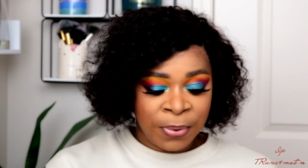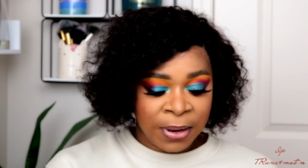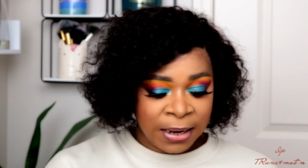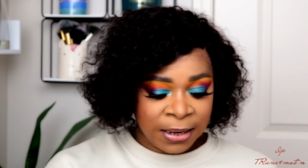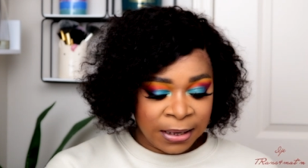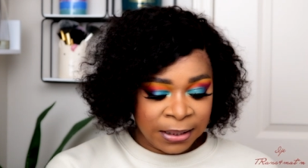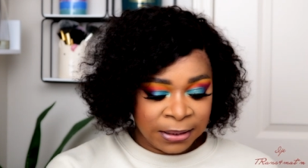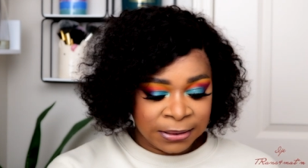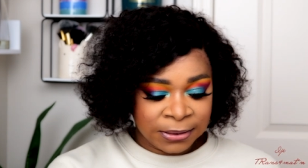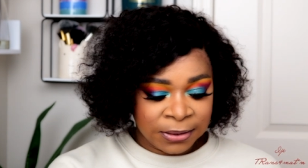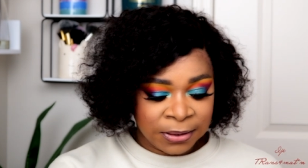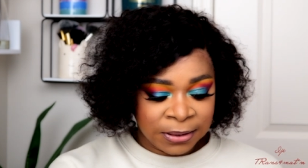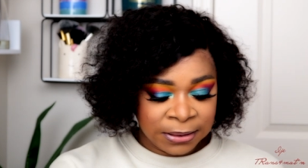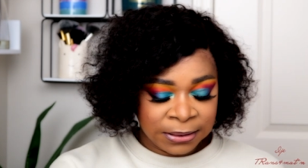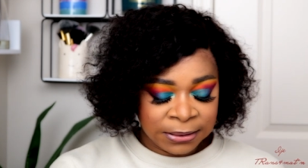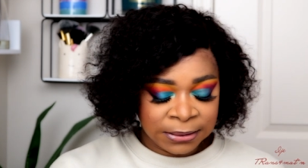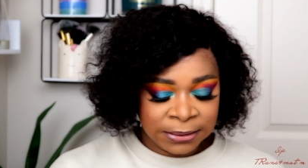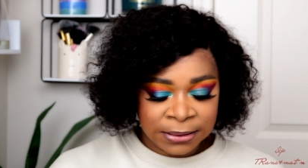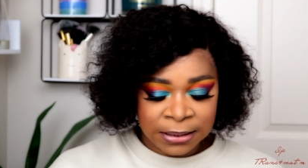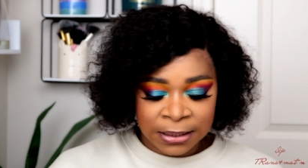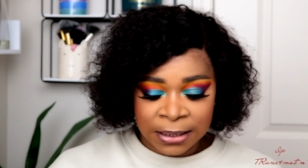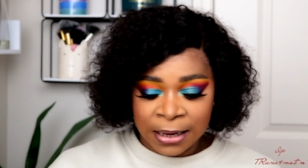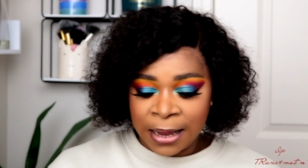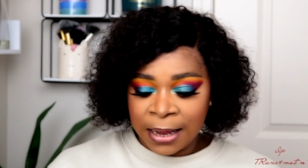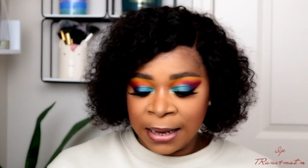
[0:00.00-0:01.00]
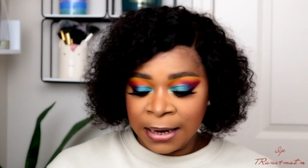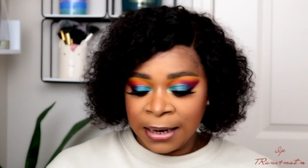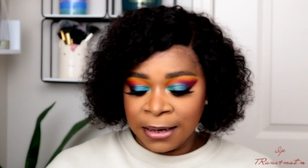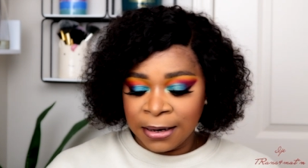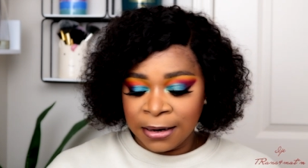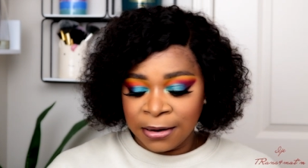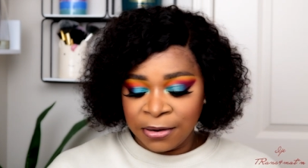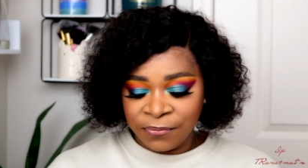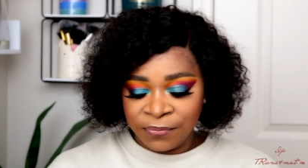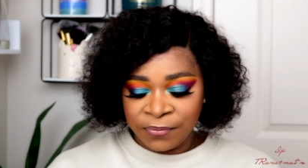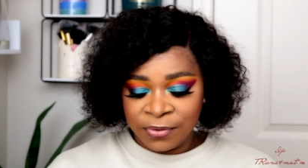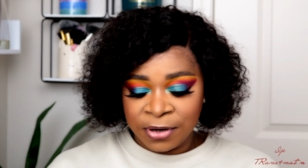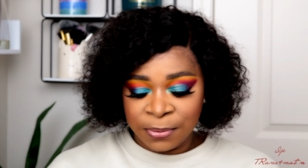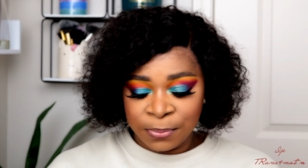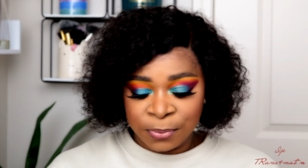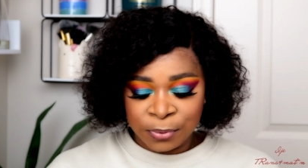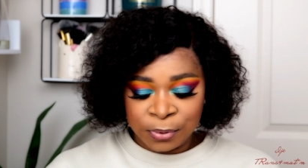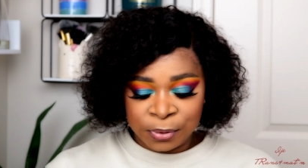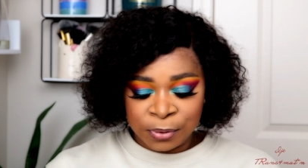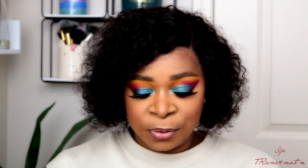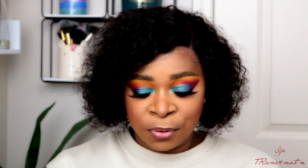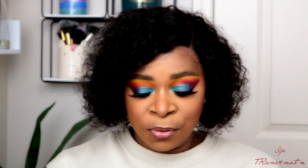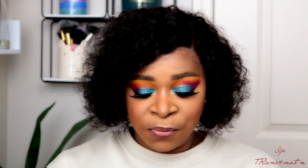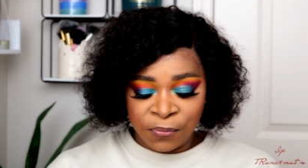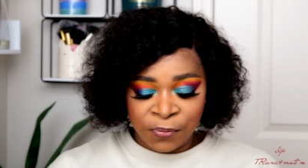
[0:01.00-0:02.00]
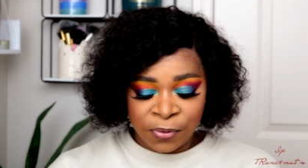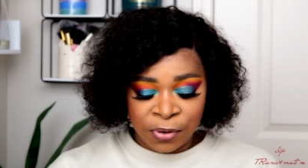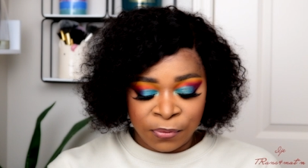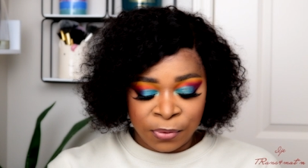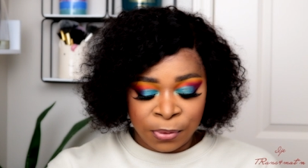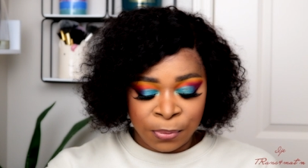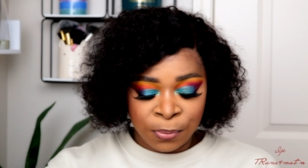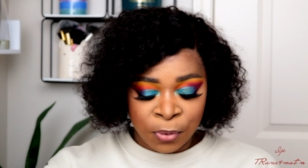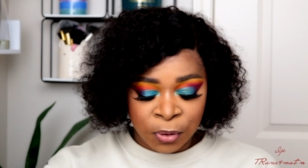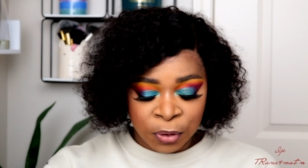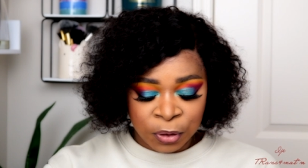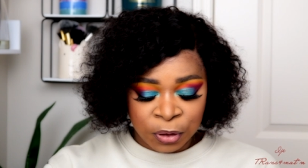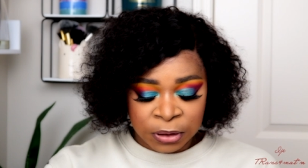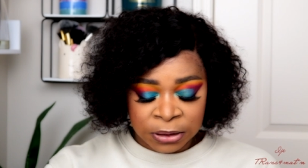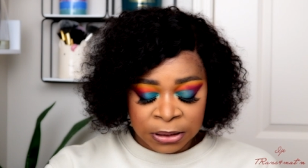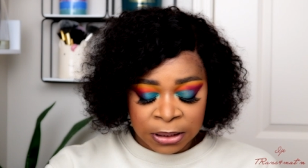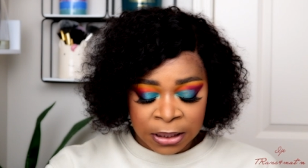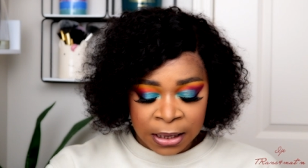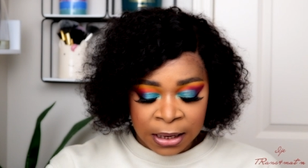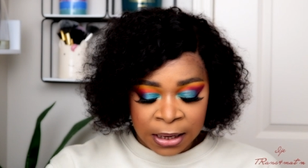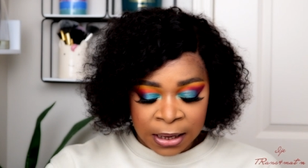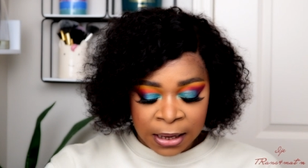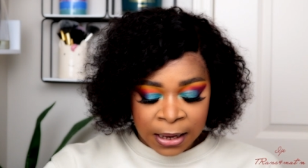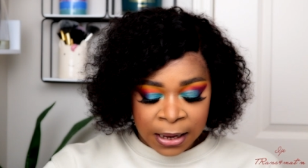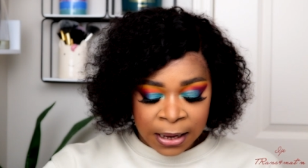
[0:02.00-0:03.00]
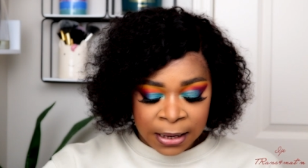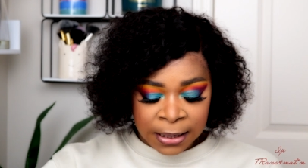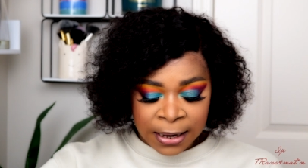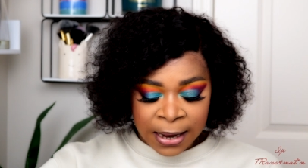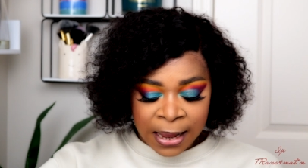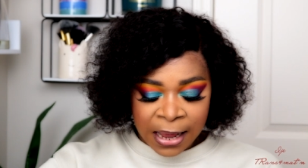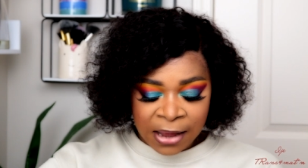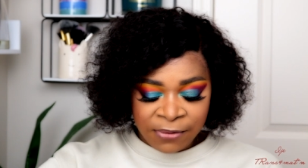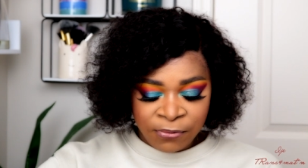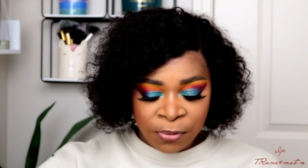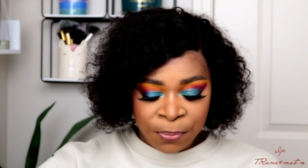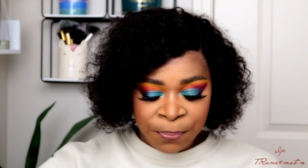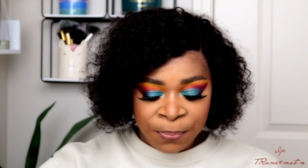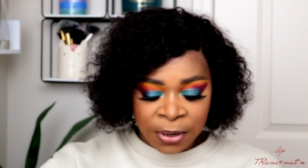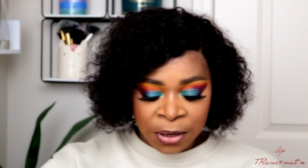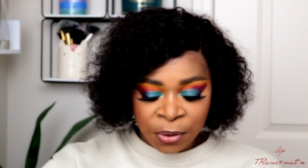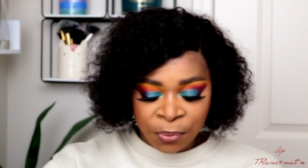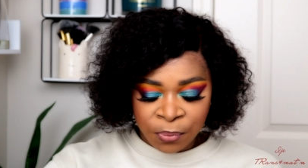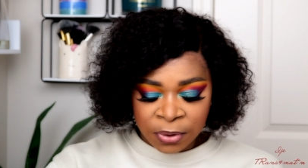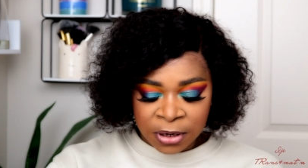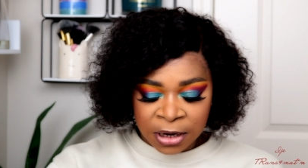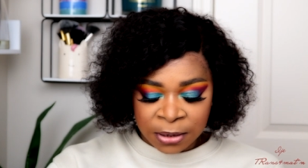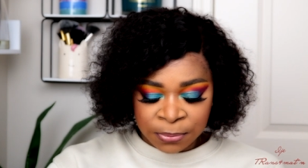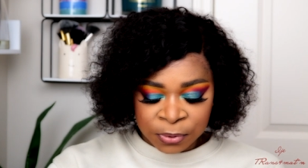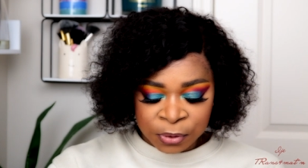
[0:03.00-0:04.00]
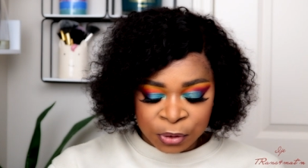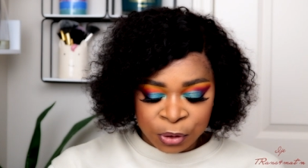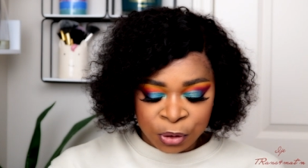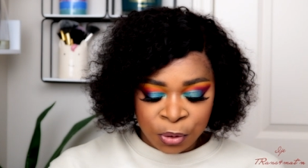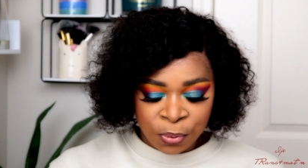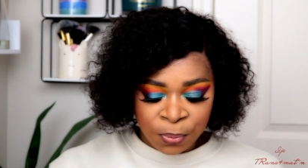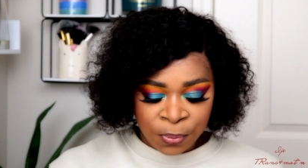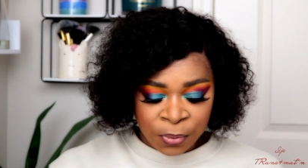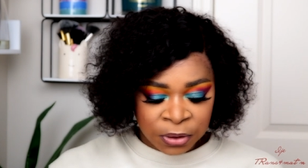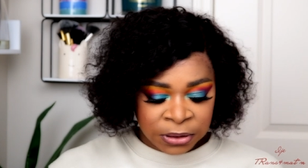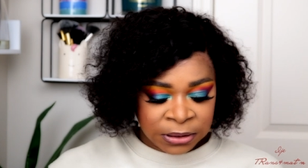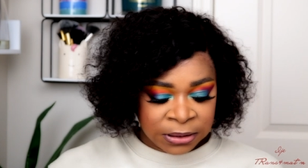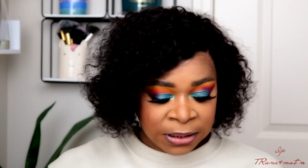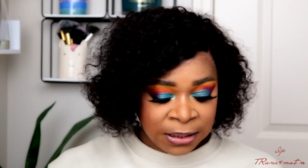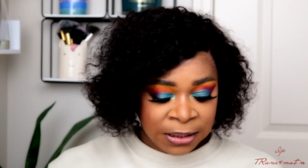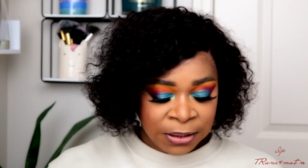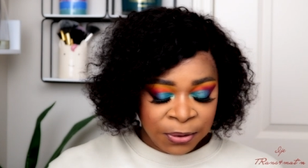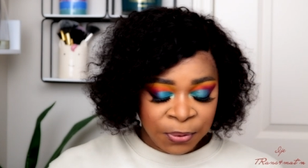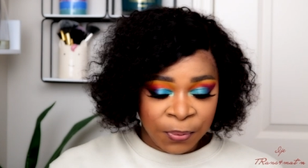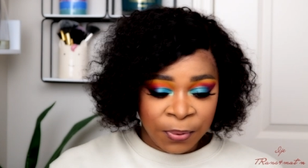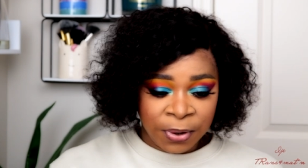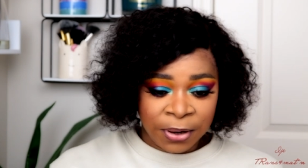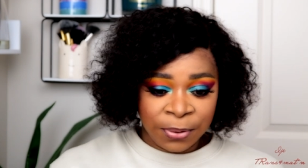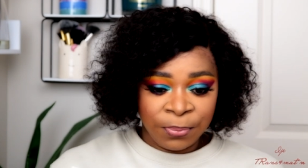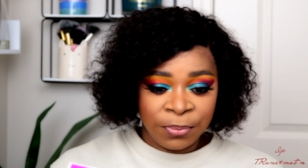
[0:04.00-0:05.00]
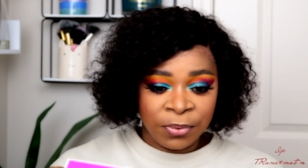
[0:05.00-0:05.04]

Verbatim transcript: palette. Honestly, I love them so very much. And I haven't played with them so much anyway,